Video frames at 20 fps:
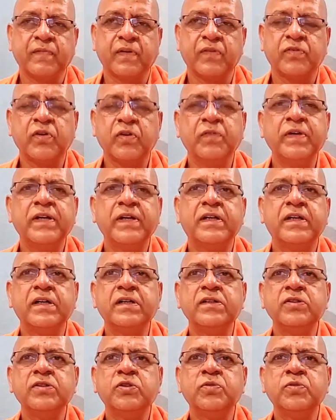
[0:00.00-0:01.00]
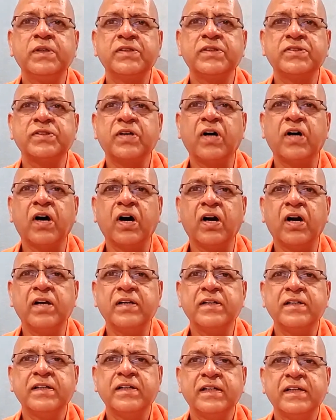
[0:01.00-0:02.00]
So we turn towards
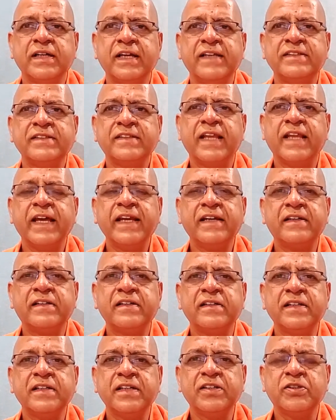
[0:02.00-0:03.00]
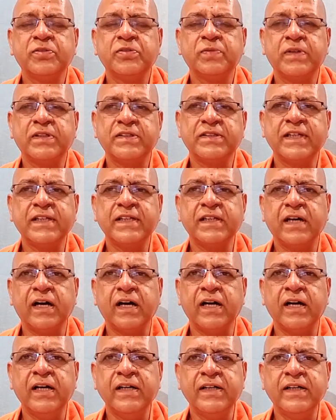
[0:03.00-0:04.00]
God is like turning towards that
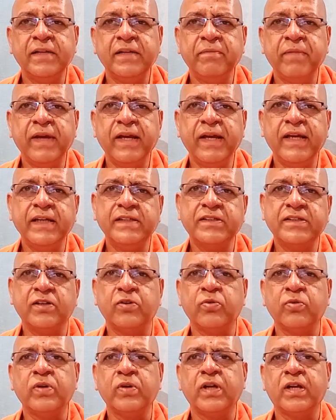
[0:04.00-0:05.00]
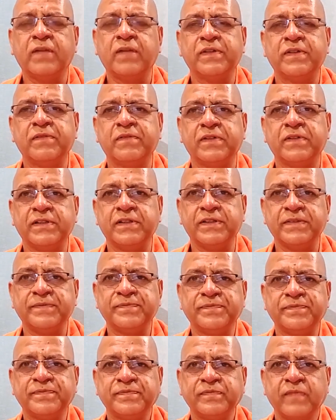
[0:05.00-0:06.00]
ultimate ruler of the world.
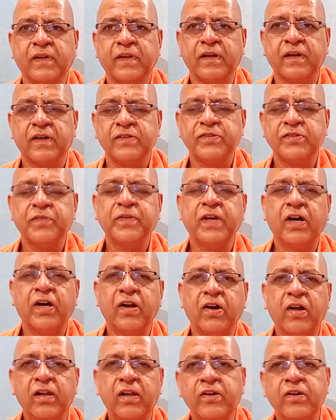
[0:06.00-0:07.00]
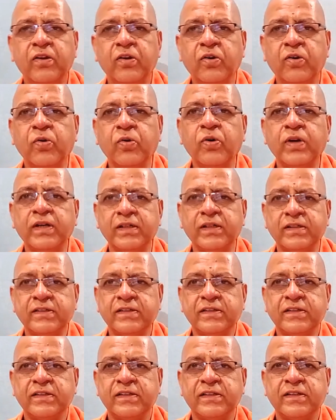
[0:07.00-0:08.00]
So we are all, ruled.
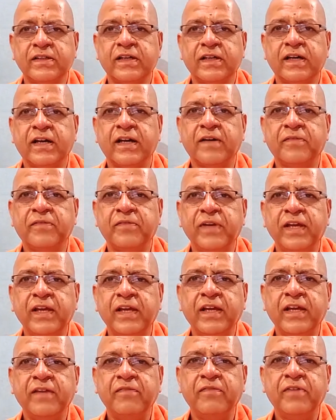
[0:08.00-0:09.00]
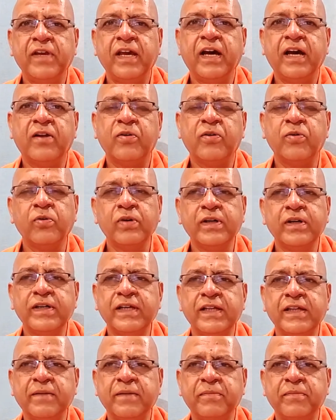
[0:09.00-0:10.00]
We are ruled
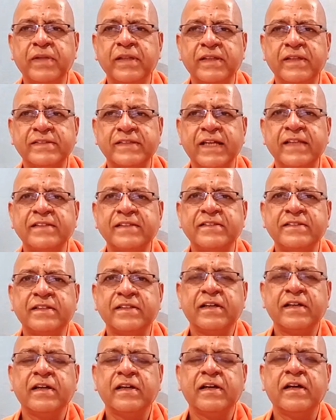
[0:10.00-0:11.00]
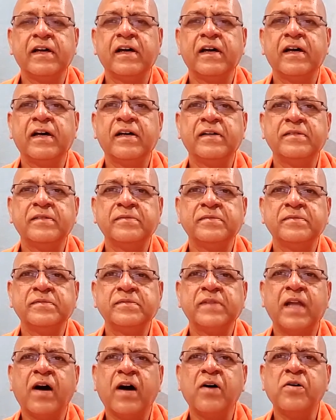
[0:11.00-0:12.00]
in the sense,
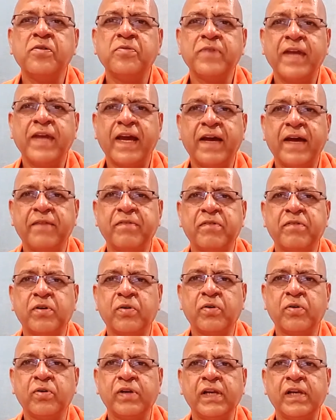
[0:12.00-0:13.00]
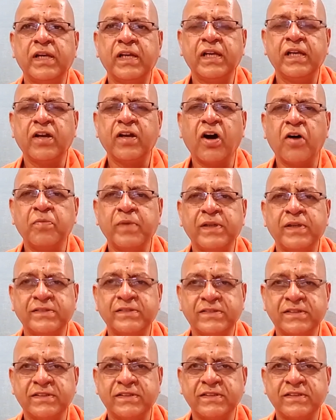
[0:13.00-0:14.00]
now we have our own Indian
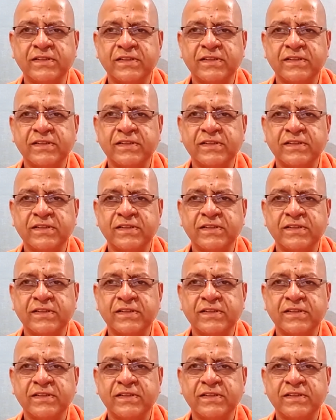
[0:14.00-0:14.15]
governments,